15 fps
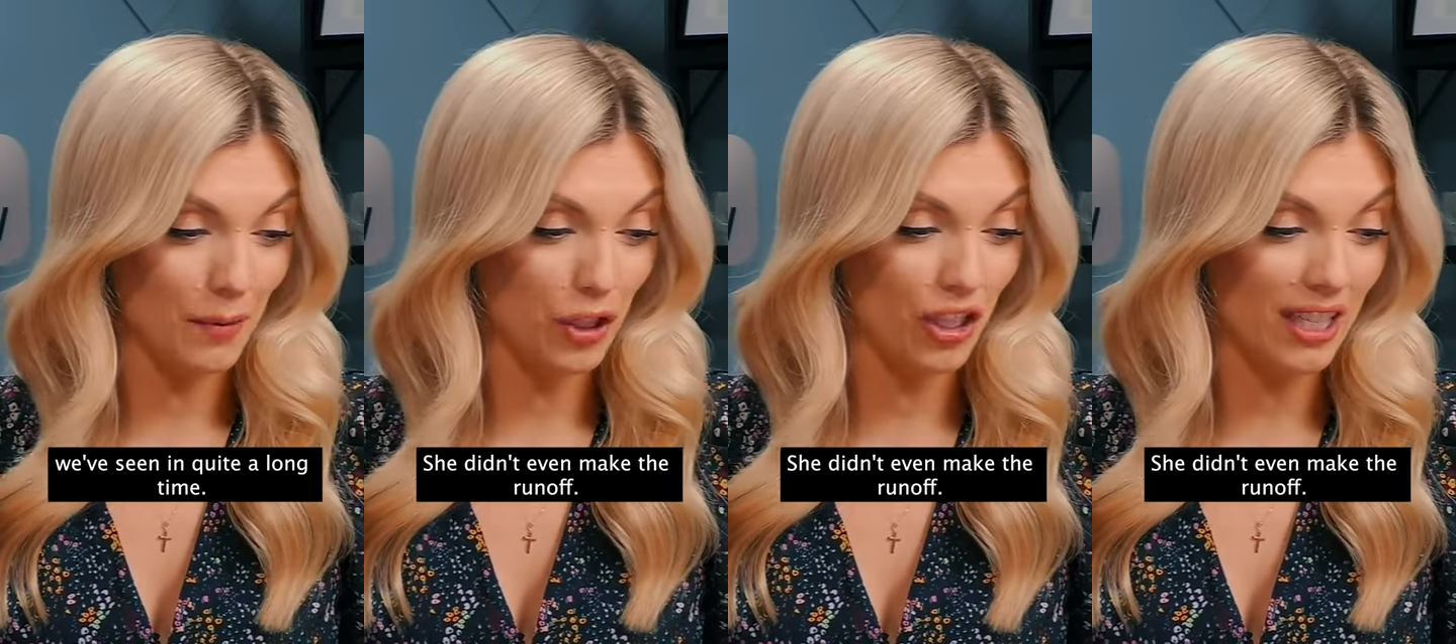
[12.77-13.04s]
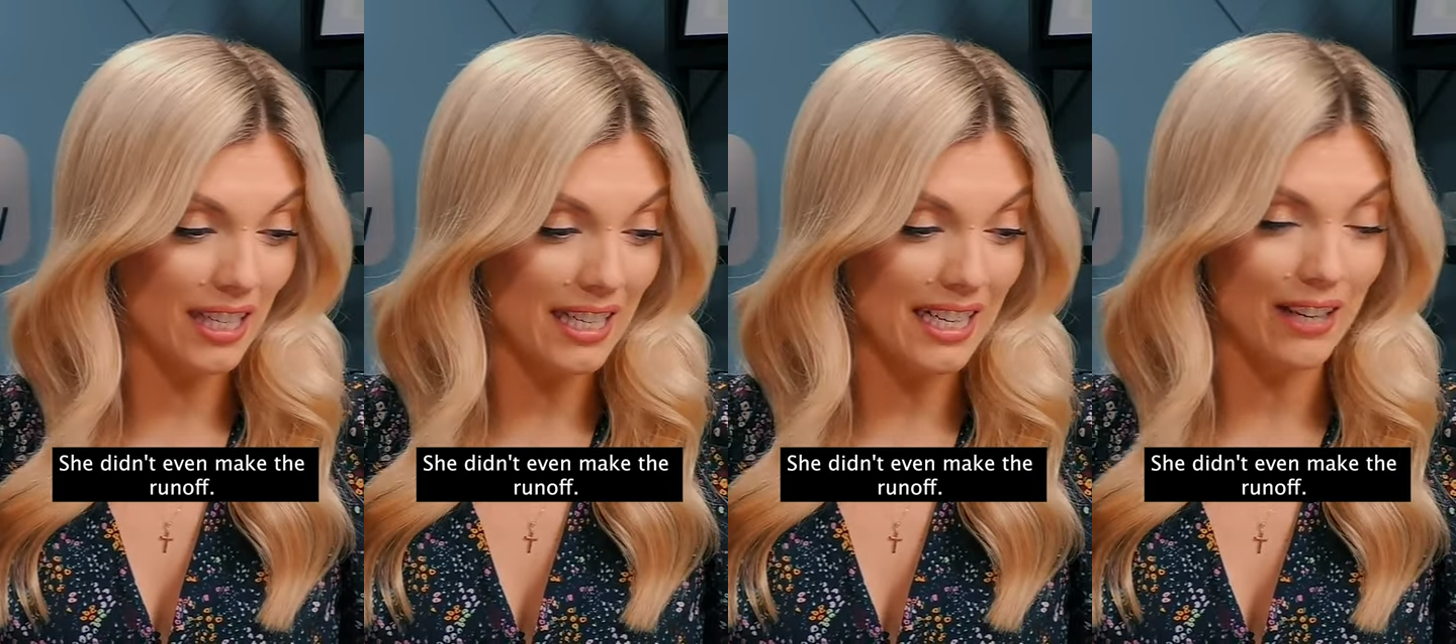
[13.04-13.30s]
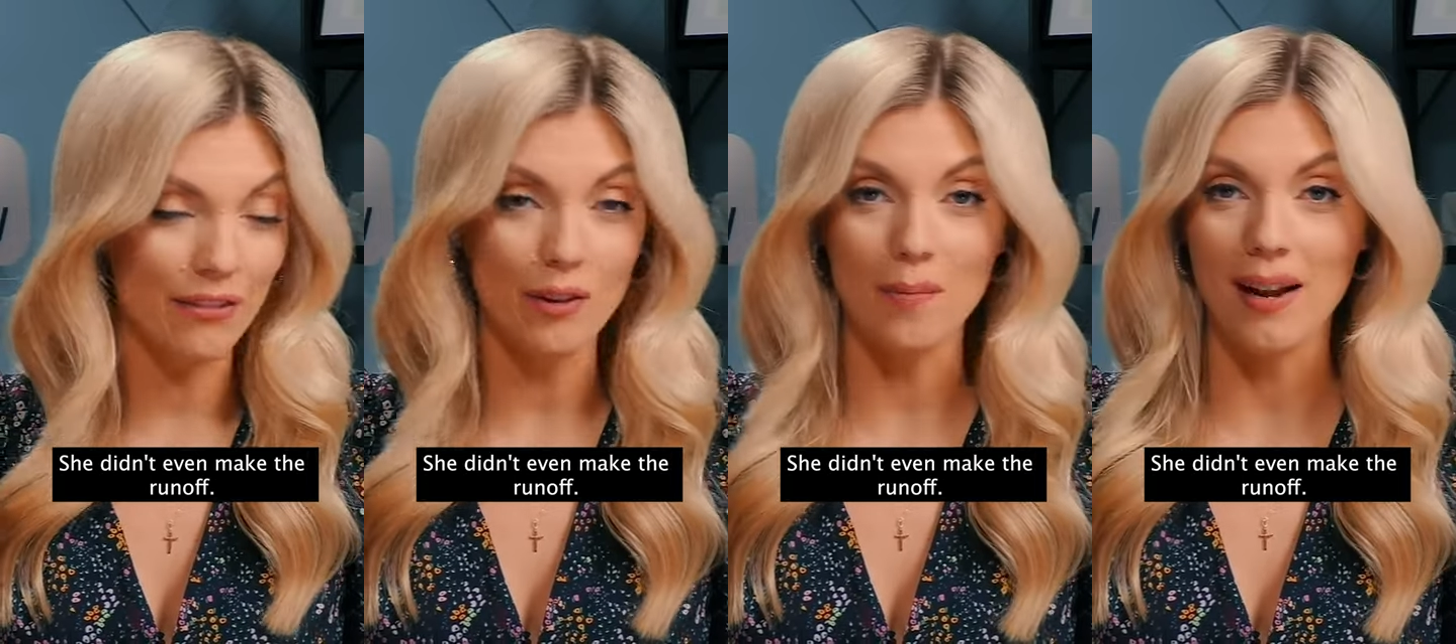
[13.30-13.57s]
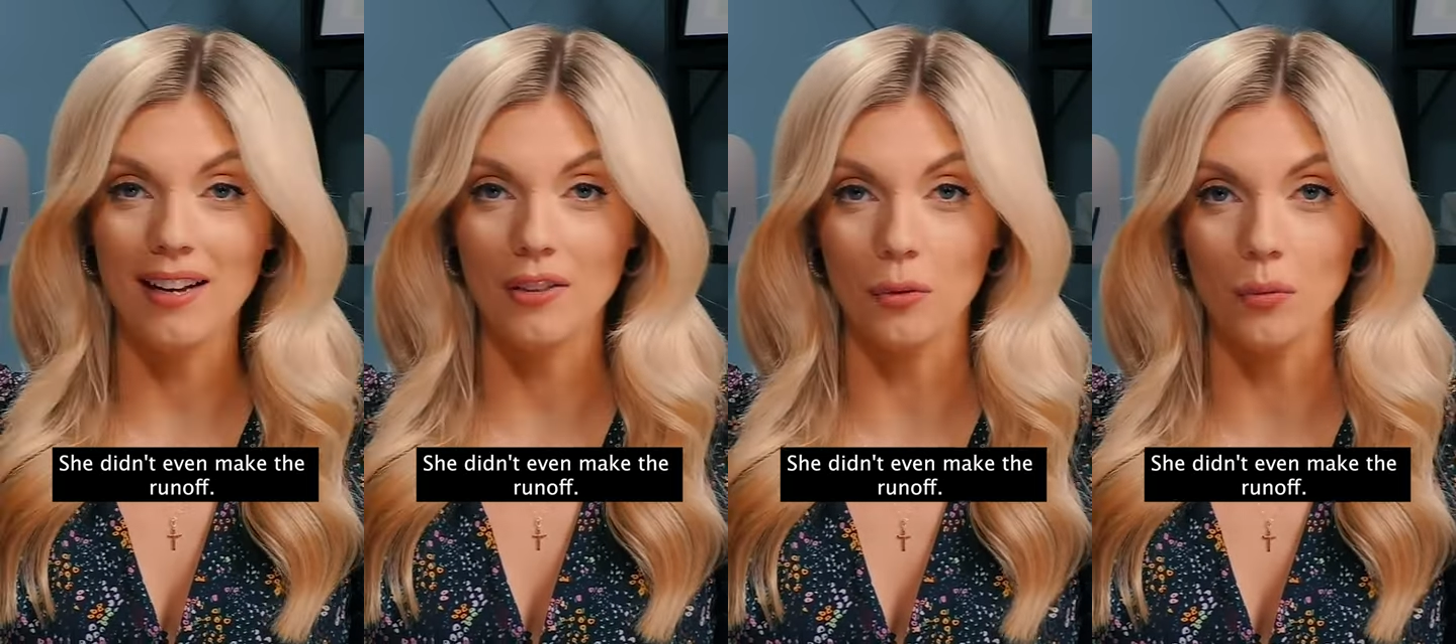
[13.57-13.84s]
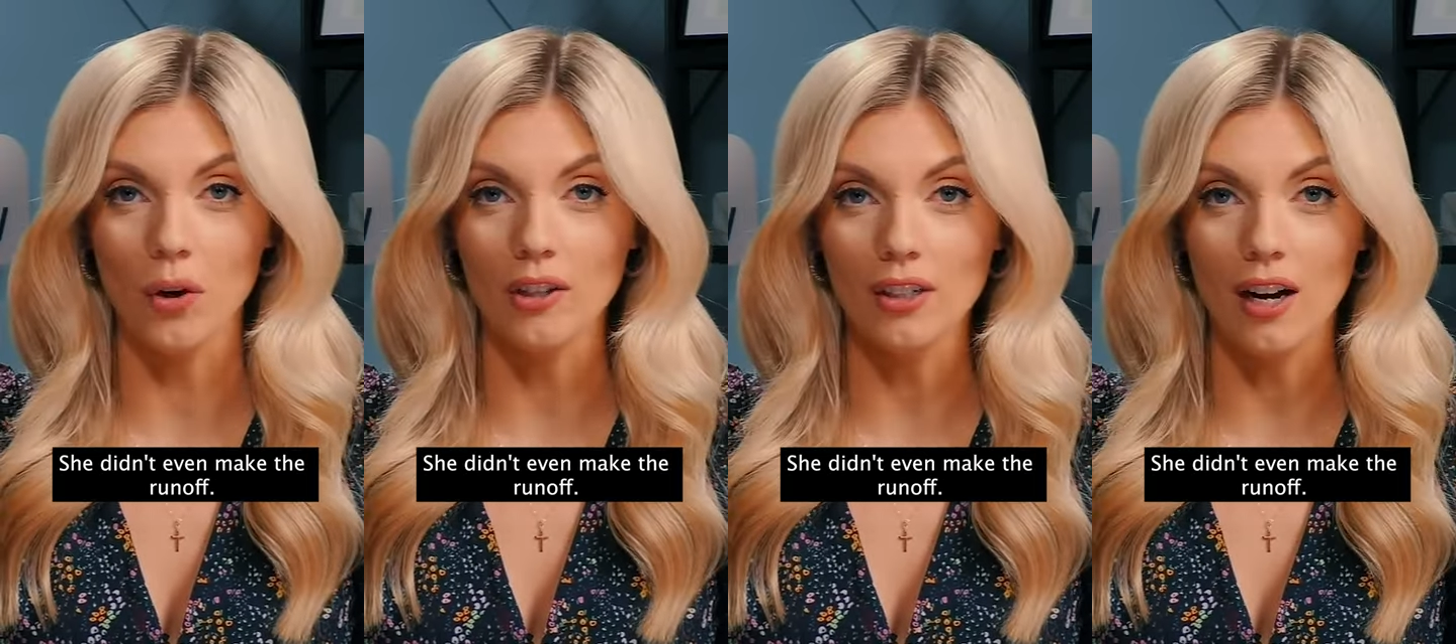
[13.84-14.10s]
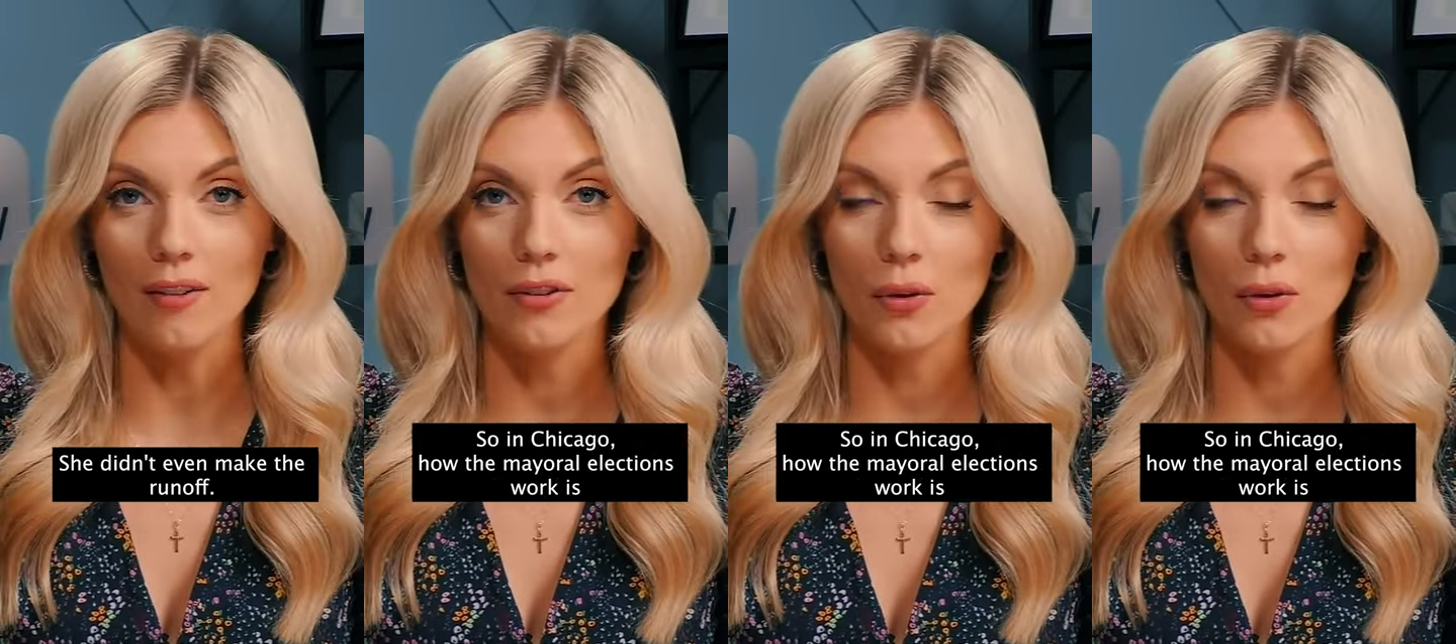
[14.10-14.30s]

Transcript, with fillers: She didn't even make the runoff.